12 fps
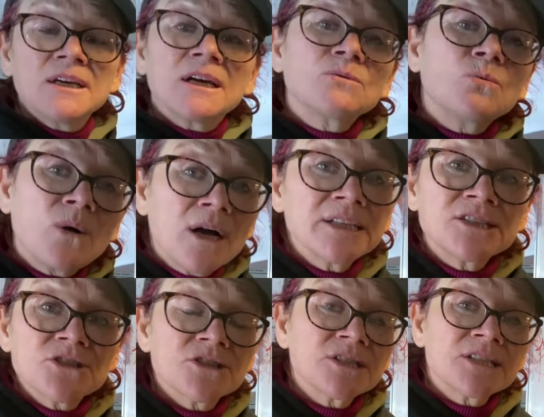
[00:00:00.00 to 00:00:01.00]
And why
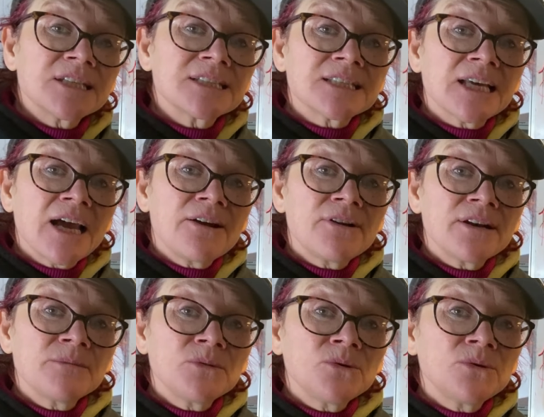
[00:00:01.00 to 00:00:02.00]
doesn't it tear
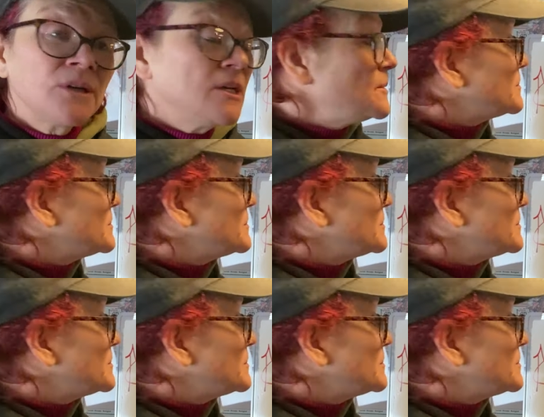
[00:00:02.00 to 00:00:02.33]
anymore?